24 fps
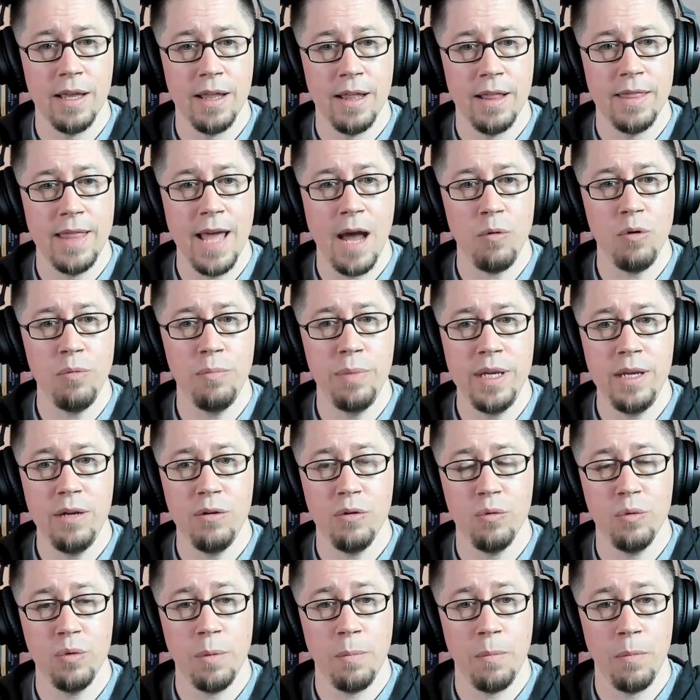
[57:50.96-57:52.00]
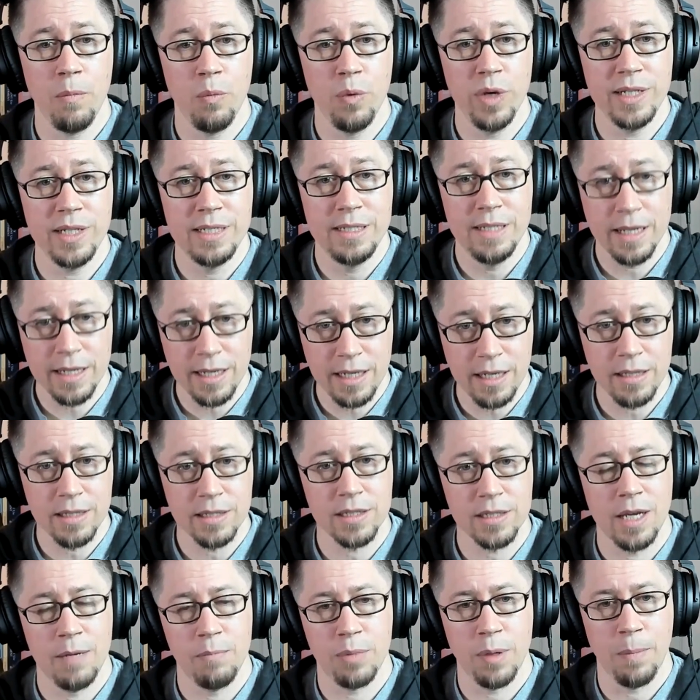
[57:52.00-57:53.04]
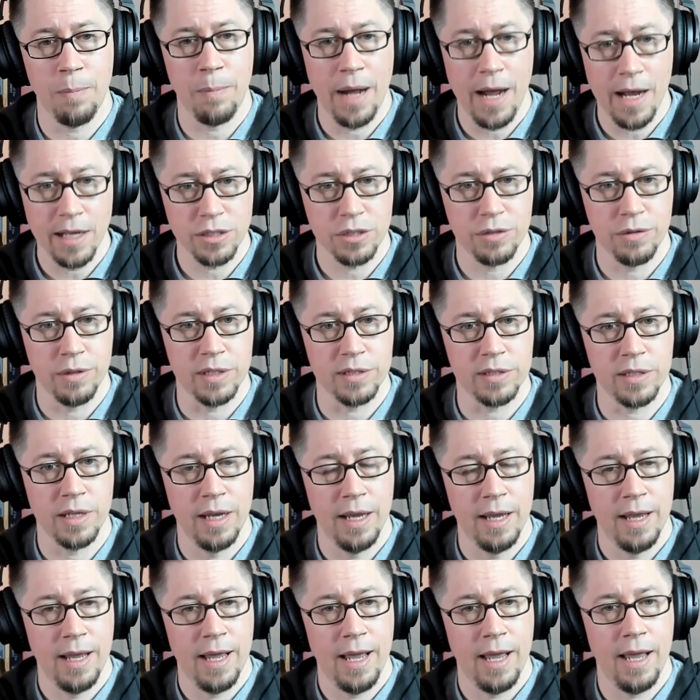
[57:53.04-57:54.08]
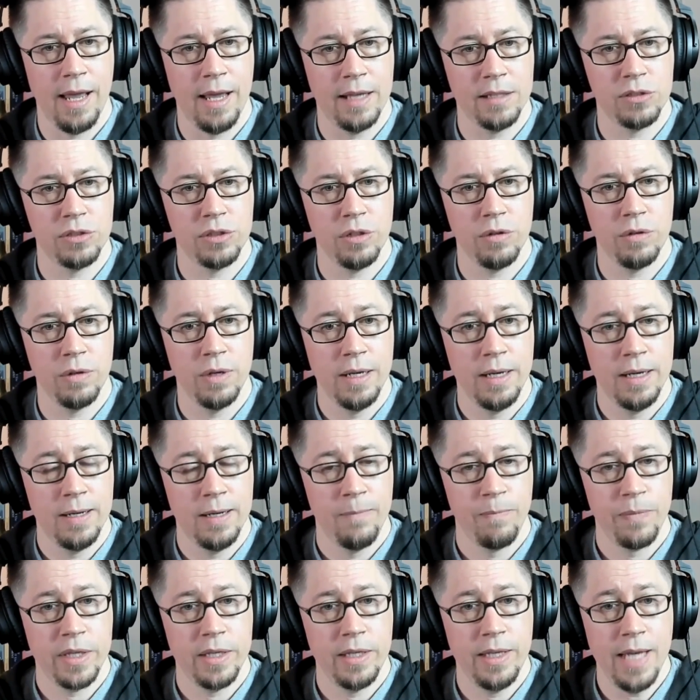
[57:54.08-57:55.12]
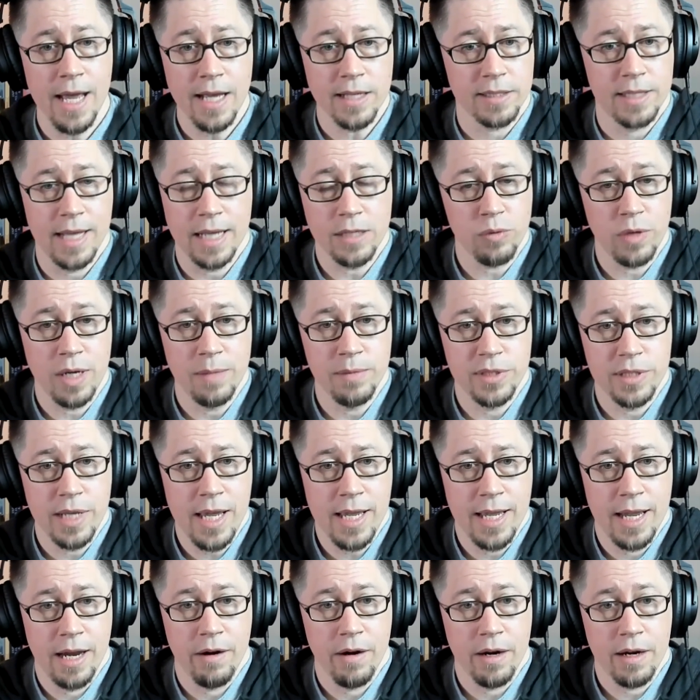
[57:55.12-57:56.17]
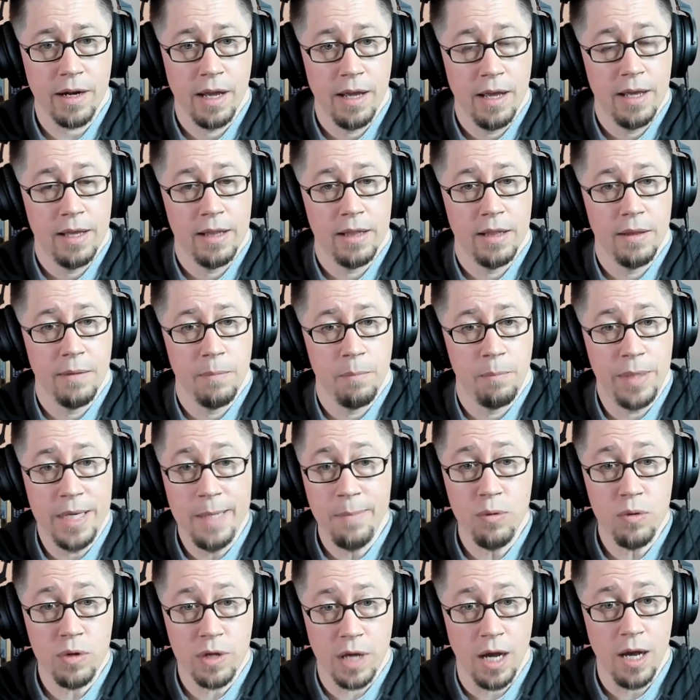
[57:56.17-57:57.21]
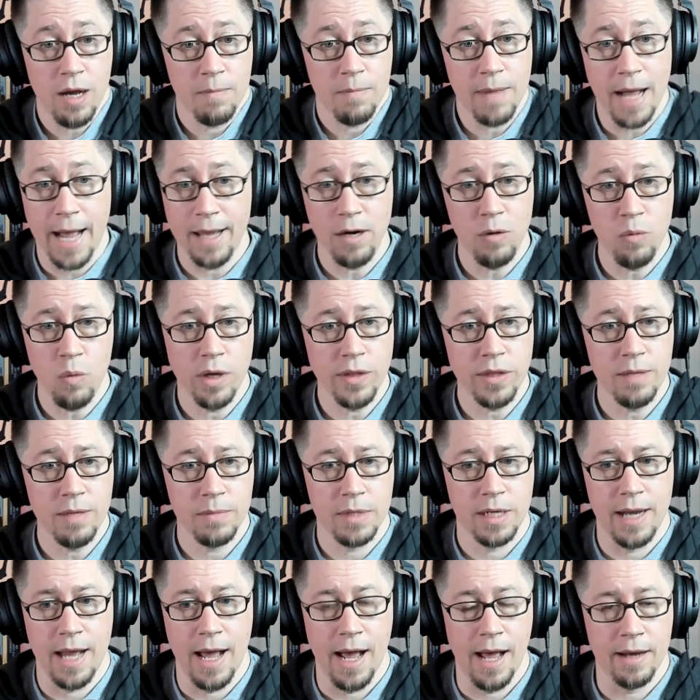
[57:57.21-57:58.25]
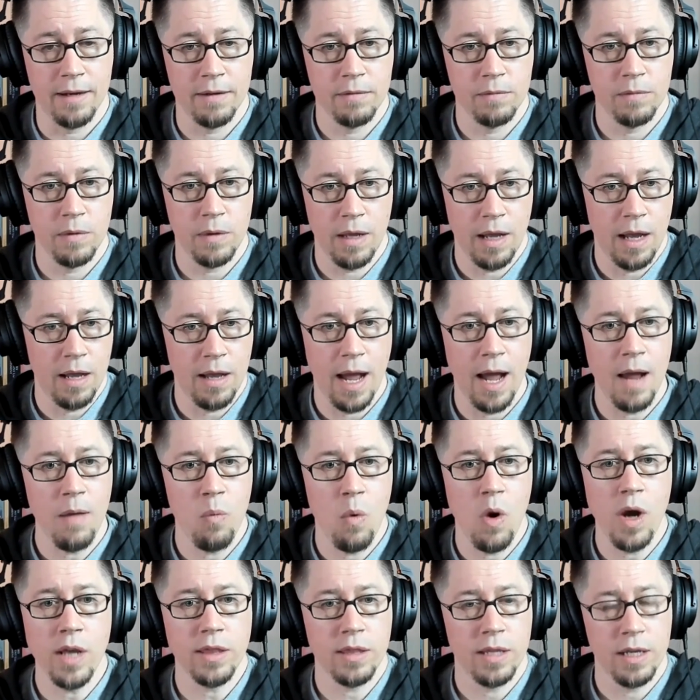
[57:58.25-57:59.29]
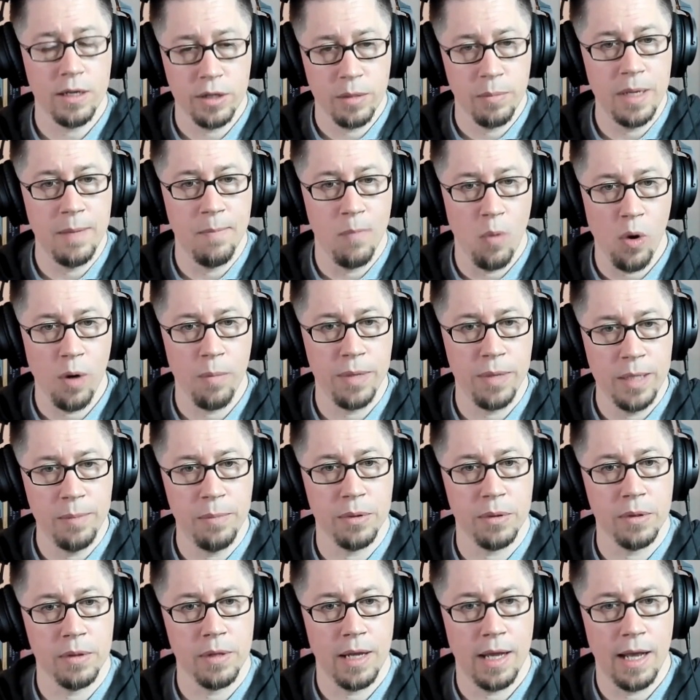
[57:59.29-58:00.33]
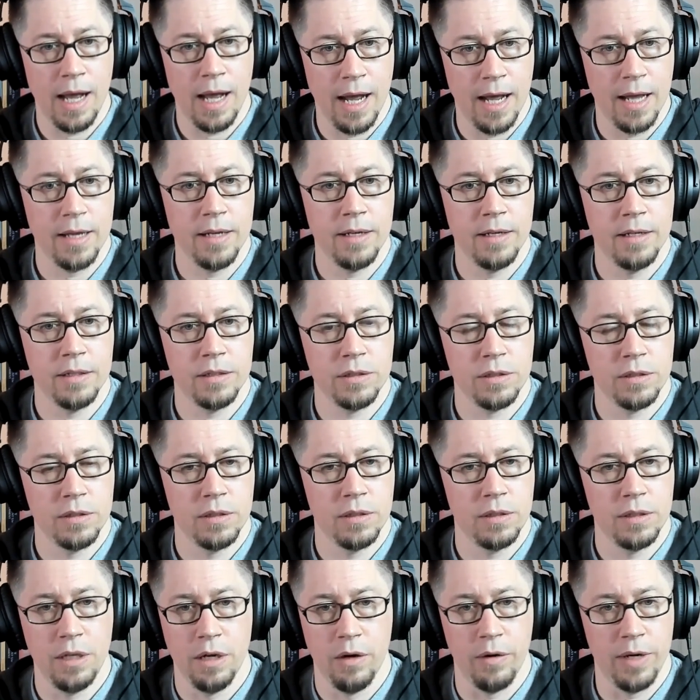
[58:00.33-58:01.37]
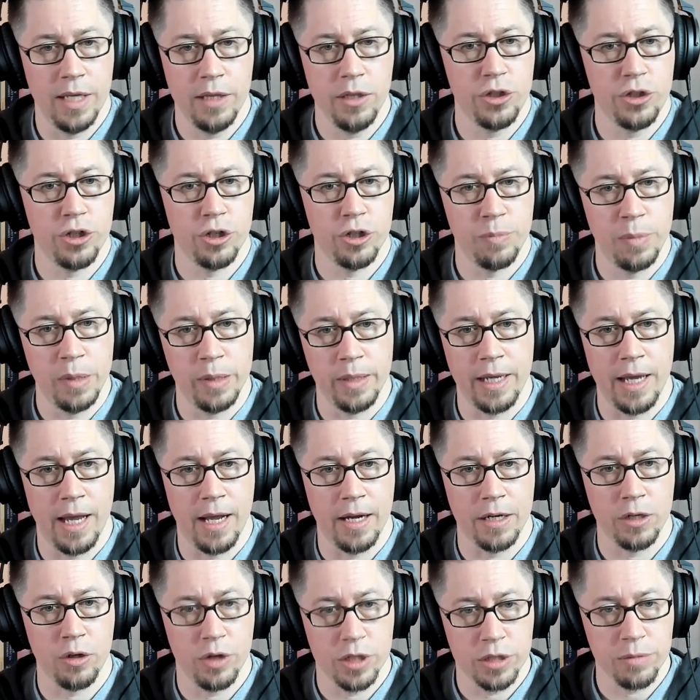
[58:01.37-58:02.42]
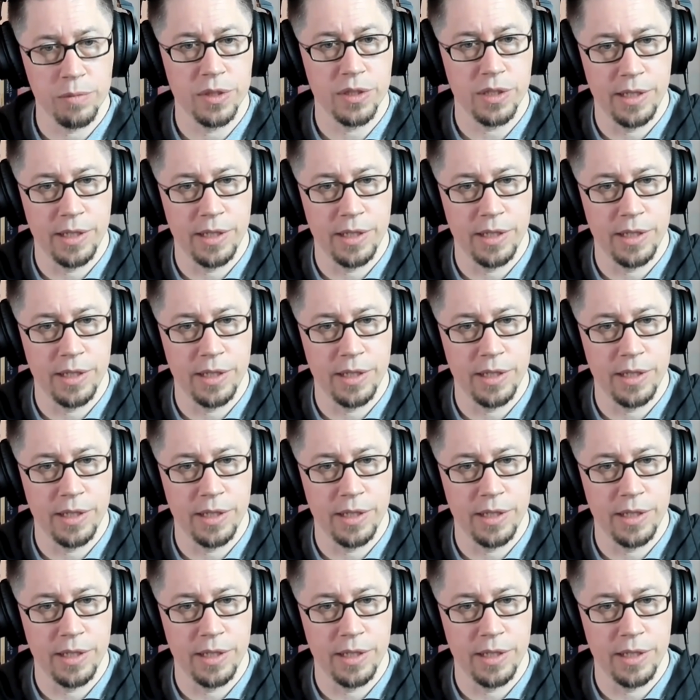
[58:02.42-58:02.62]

That would be ridiculous and preposterous. And so, yes, that's what I'm saying, Eric. People come. I don't want them to not. I want there to be more people in the church building on Christmas